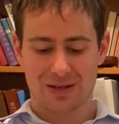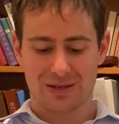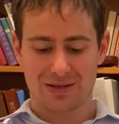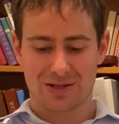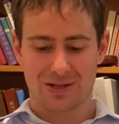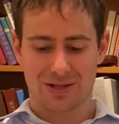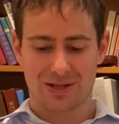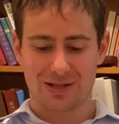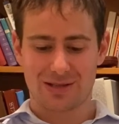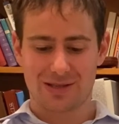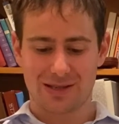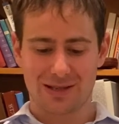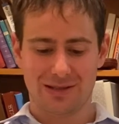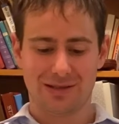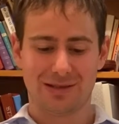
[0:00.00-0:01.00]
So it
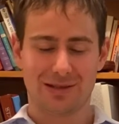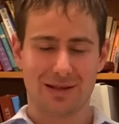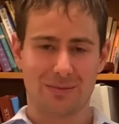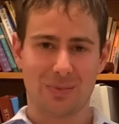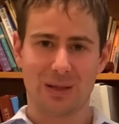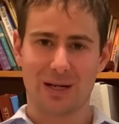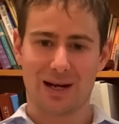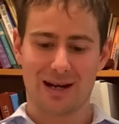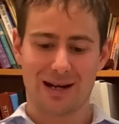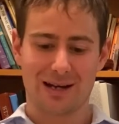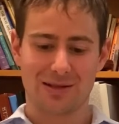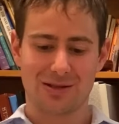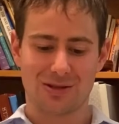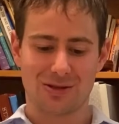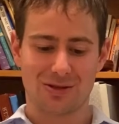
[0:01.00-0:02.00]
is a bit
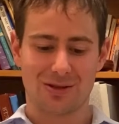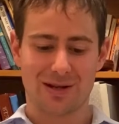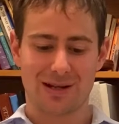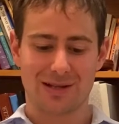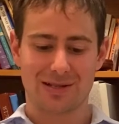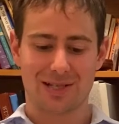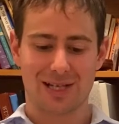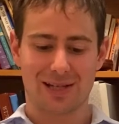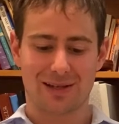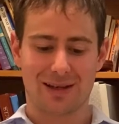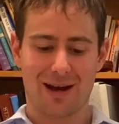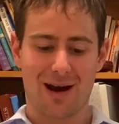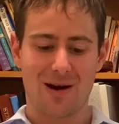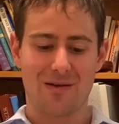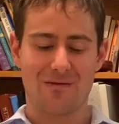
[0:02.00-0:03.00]
hard to understand the
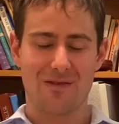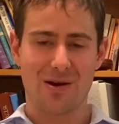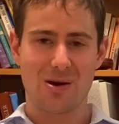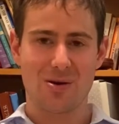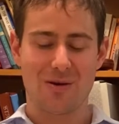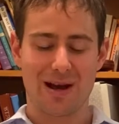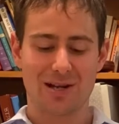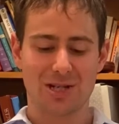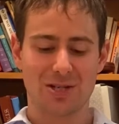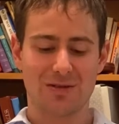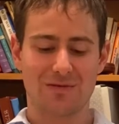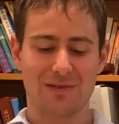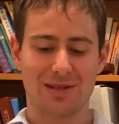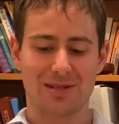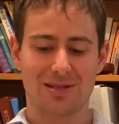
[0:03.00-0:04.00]
current valuation
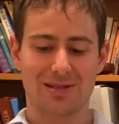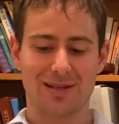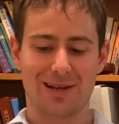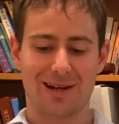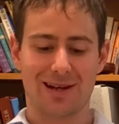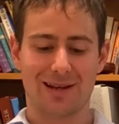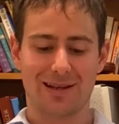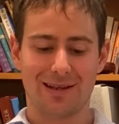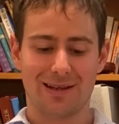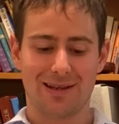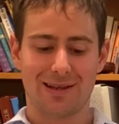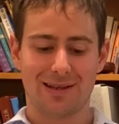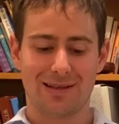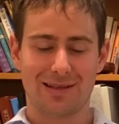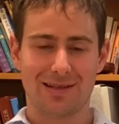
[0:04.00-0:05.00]
of
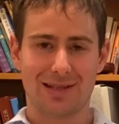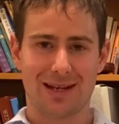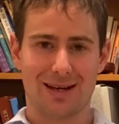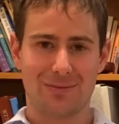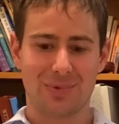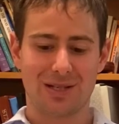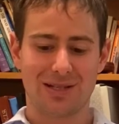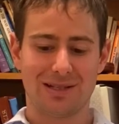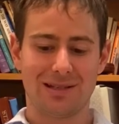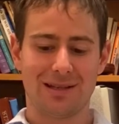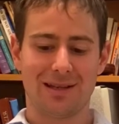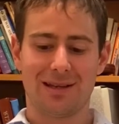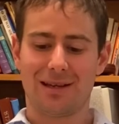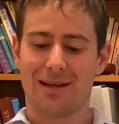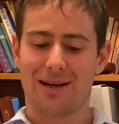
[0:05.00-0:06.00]
this company.
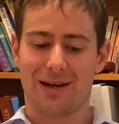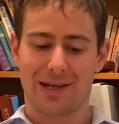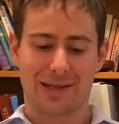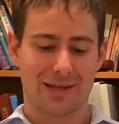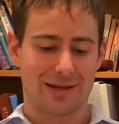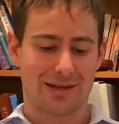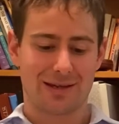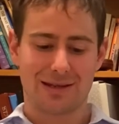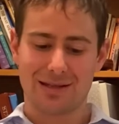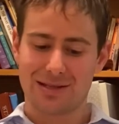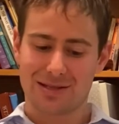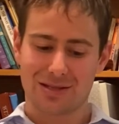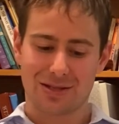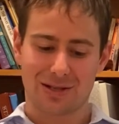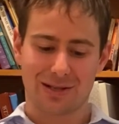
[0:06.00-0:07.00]
I think it
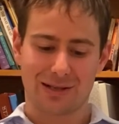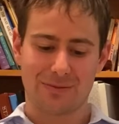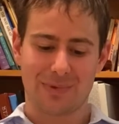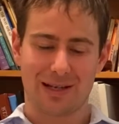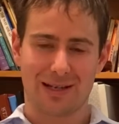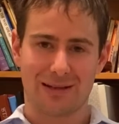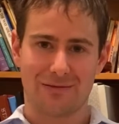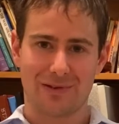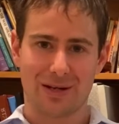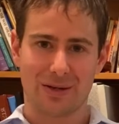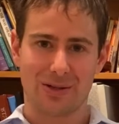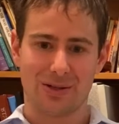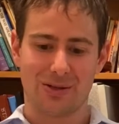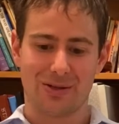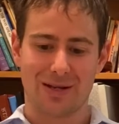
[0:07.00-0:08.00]
is certainly being
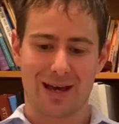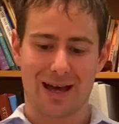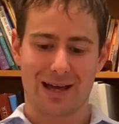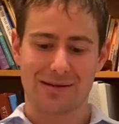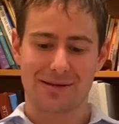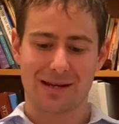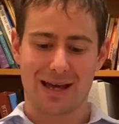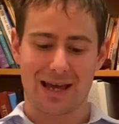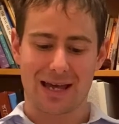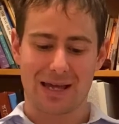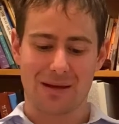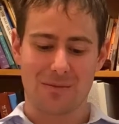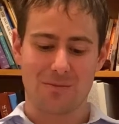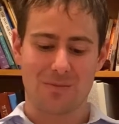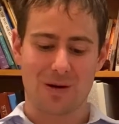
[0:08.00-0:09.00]
valued at
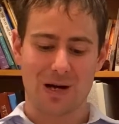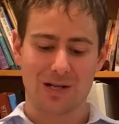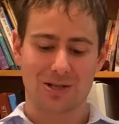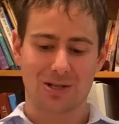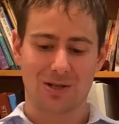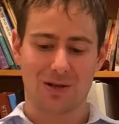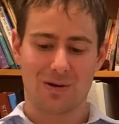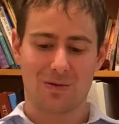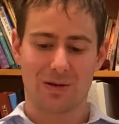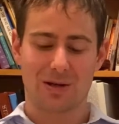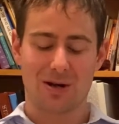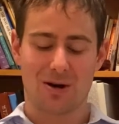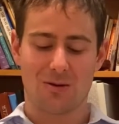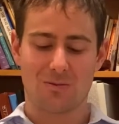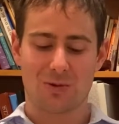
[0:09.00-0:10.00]
a much lower
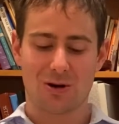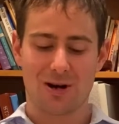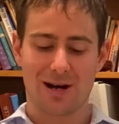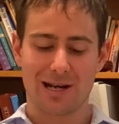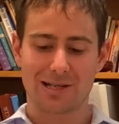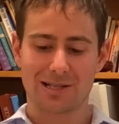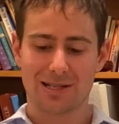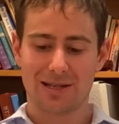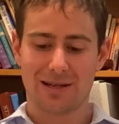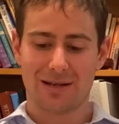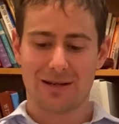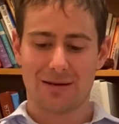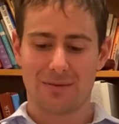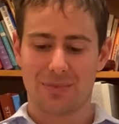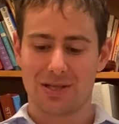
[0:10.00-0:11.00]
gold price.
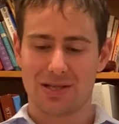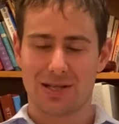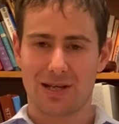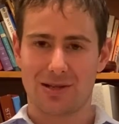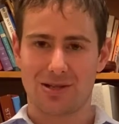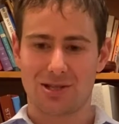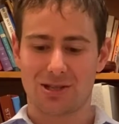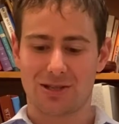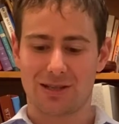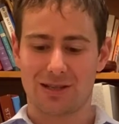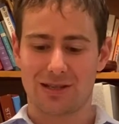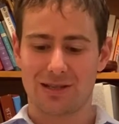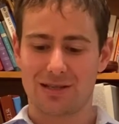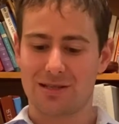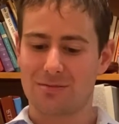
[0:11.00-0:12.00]

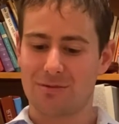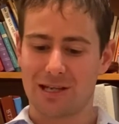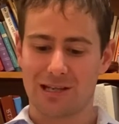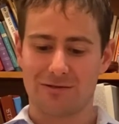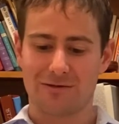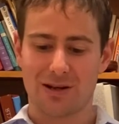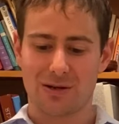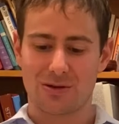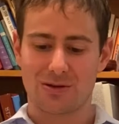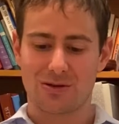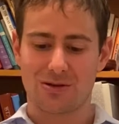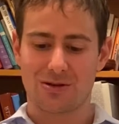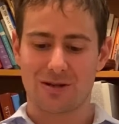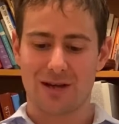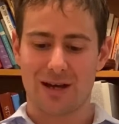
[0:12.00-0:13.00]
Potentially it's being
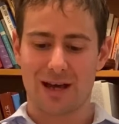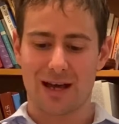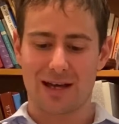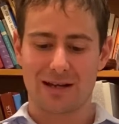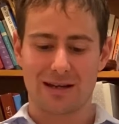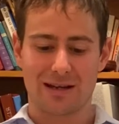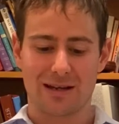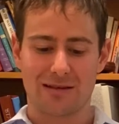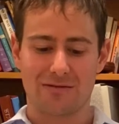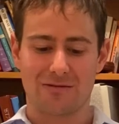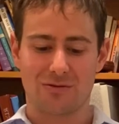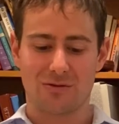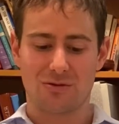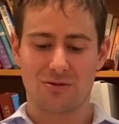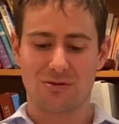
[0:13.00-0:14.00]
valued at a
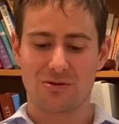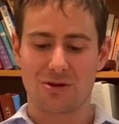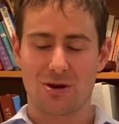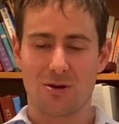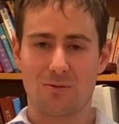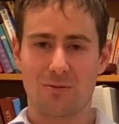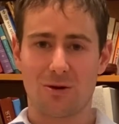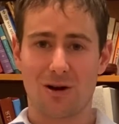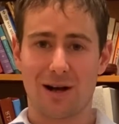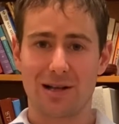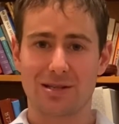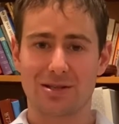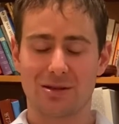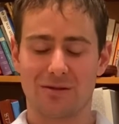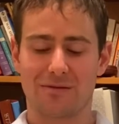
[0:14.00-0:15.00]
forward gold
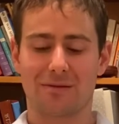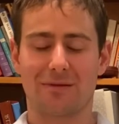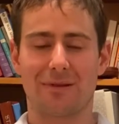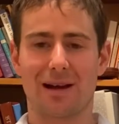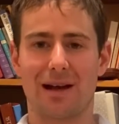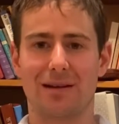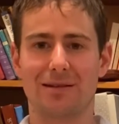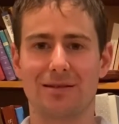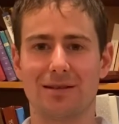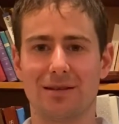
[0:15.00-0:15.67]
price of around